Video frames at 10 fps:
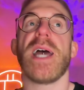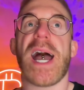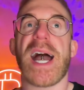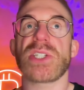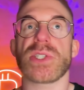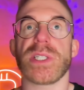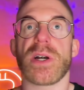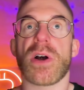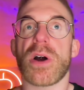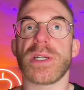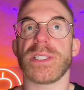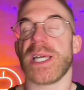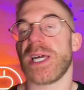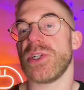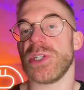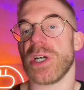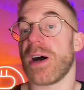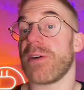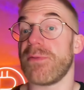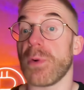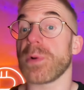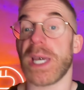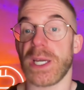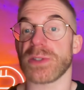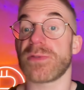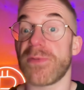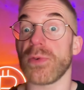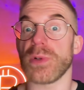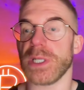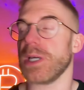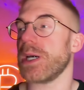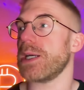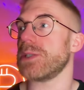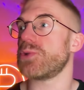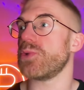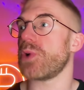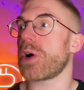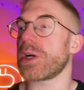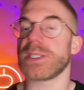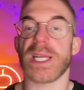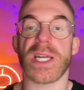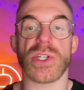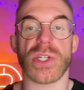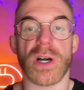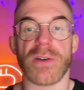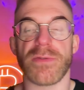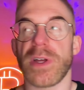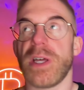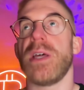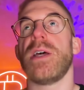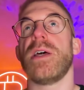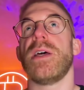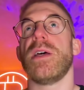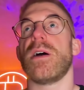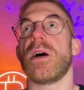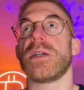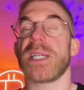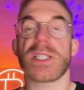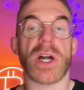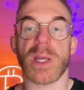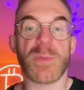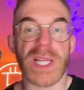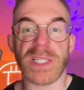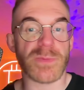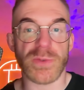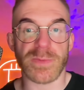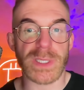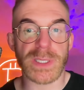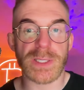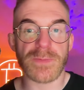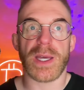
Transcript: actually harness the energy of volcanoes fully, and to harness the energy of uh, tectonic plate movements,